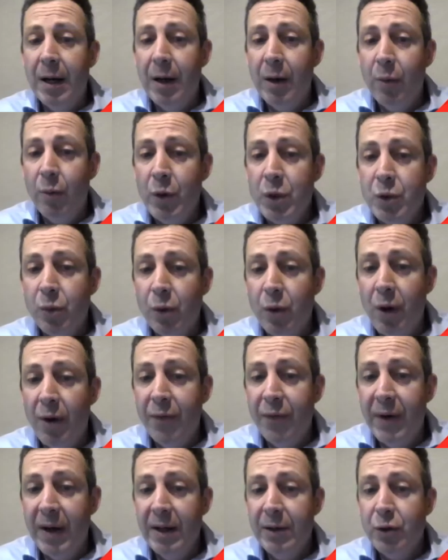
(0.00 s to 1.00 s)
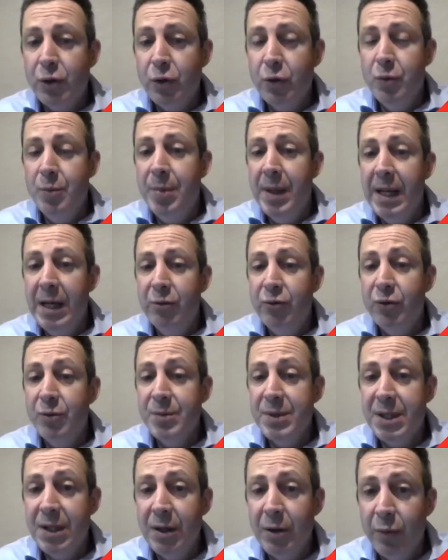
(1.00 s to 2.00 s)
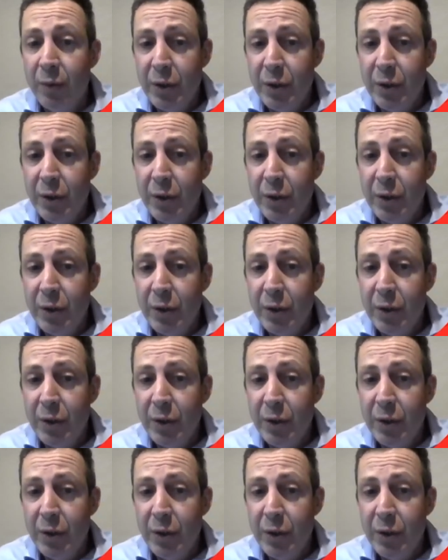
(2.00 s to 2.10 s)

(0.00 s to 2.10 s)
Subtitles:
which will offer 2 bedrooms and a